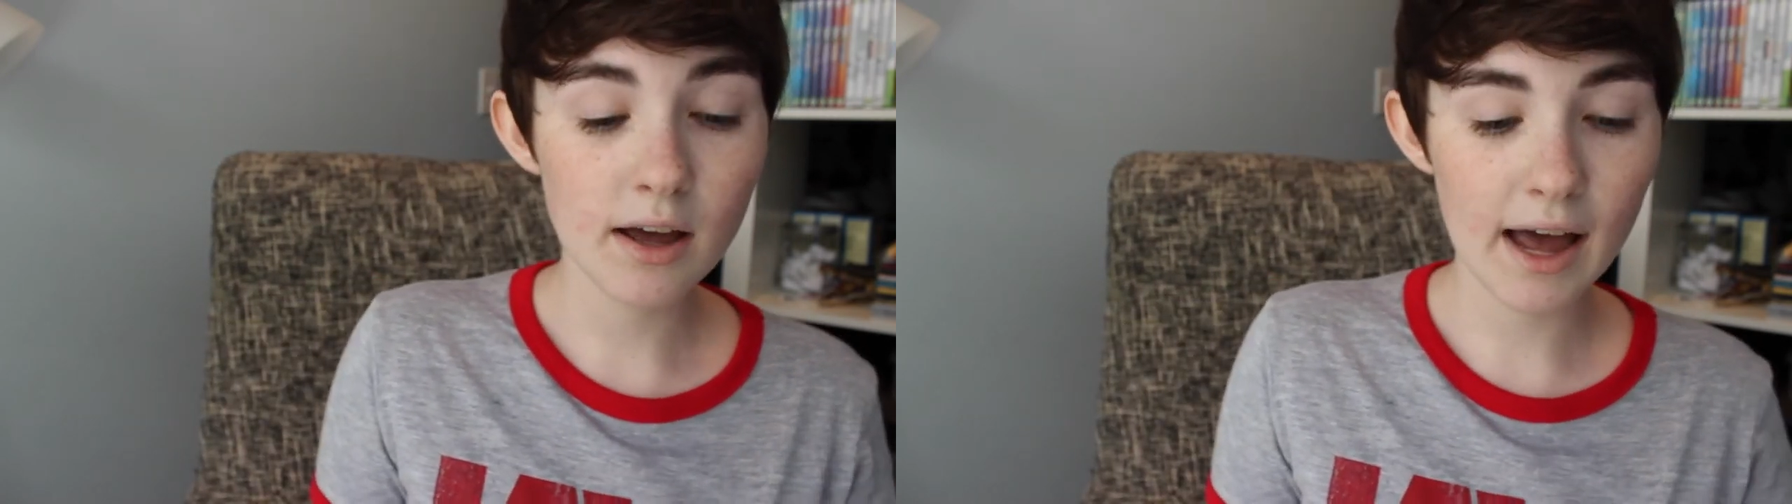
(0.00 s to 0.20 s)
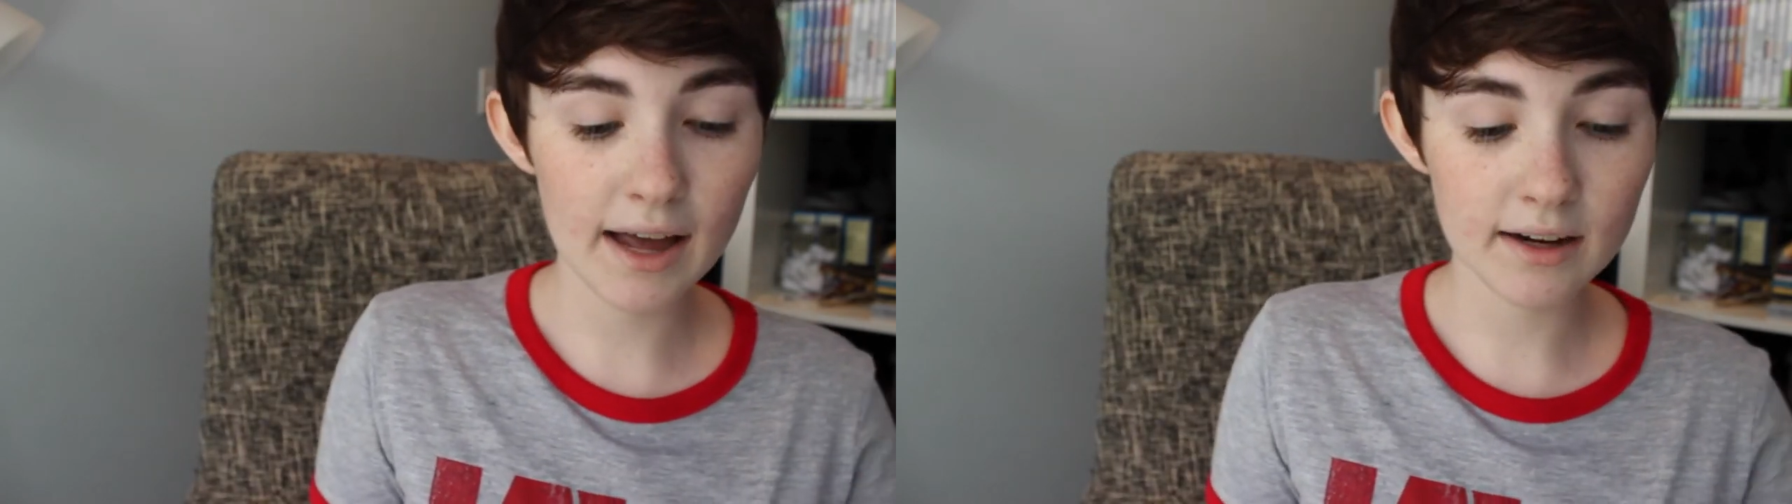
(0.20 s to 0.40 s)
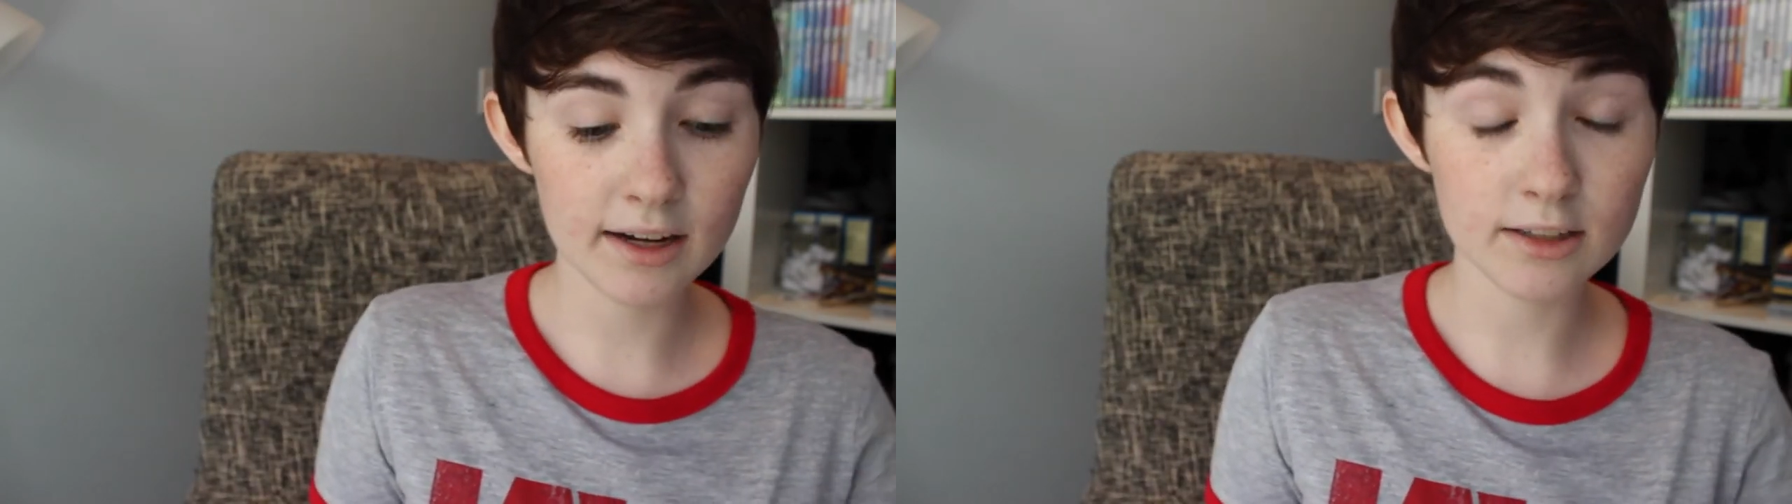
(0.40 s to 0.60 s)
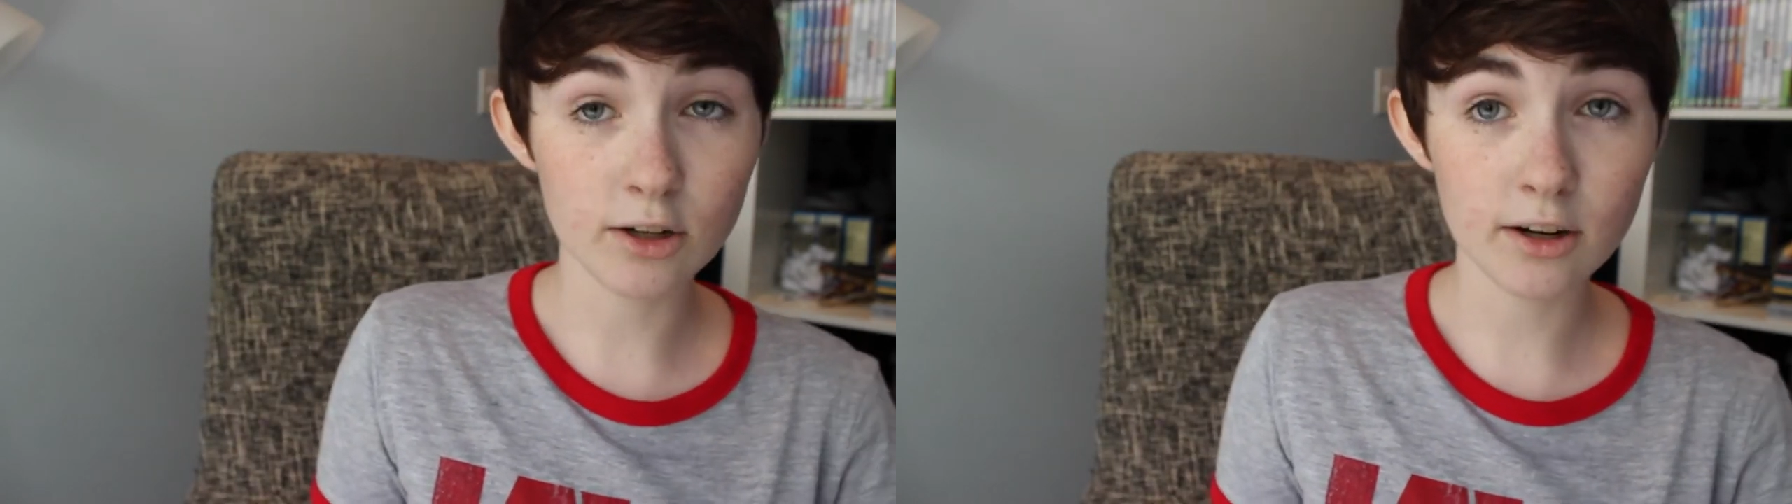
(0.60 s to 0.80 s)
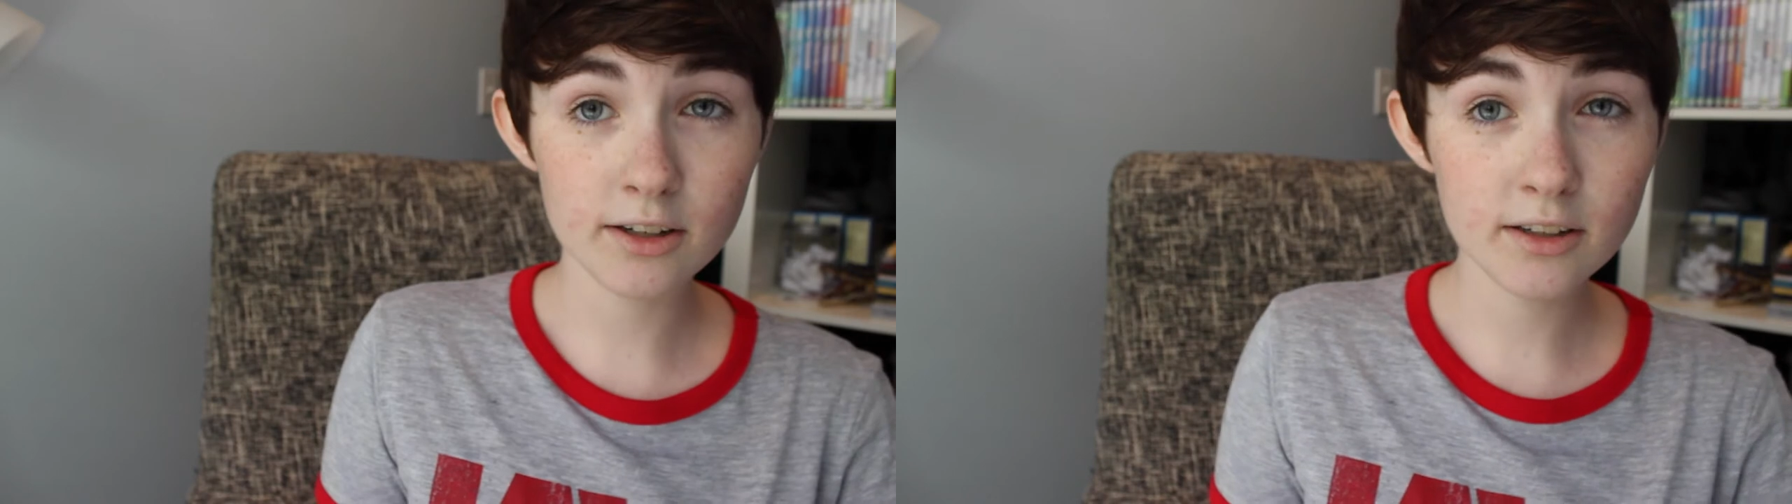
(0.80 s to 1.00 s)
had a
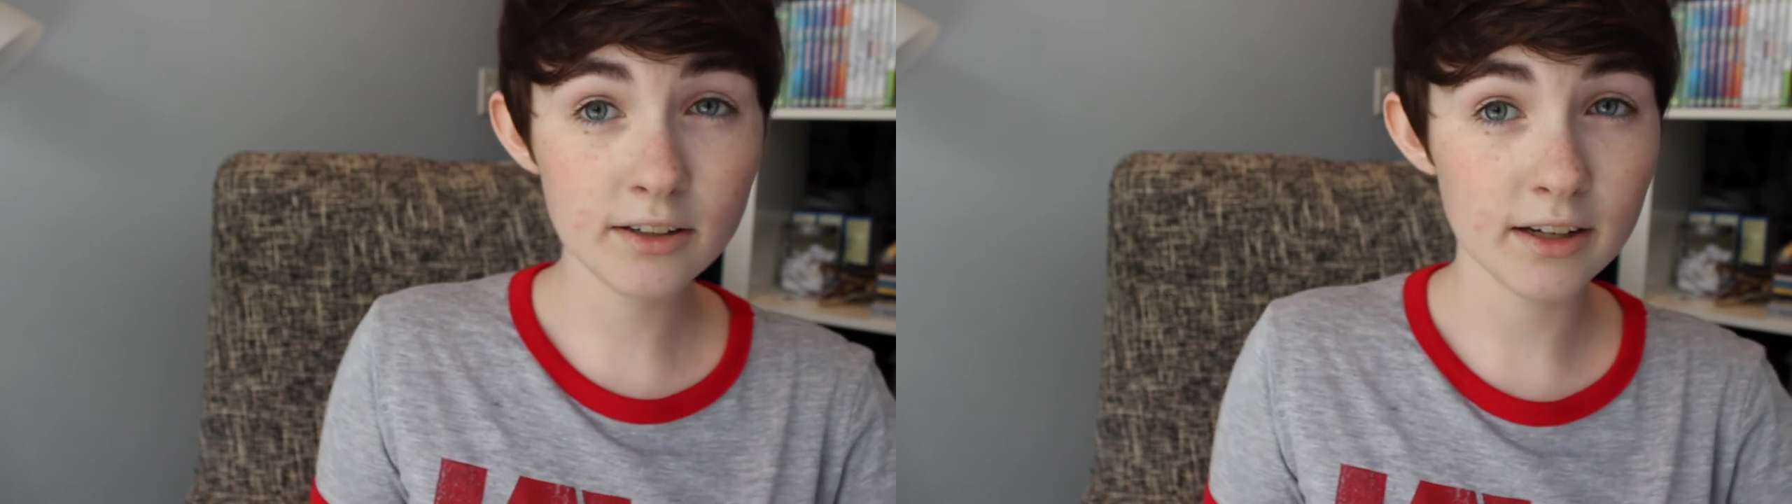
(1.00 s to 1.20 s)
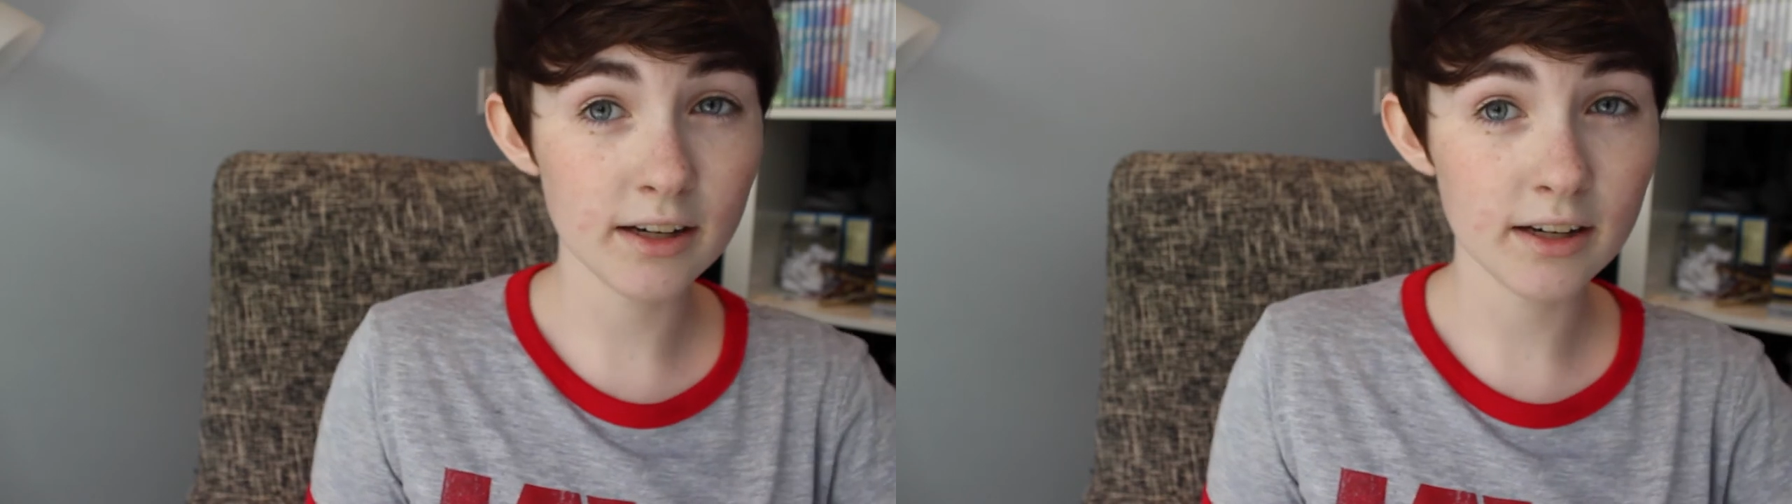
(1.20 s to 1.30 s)
daughter,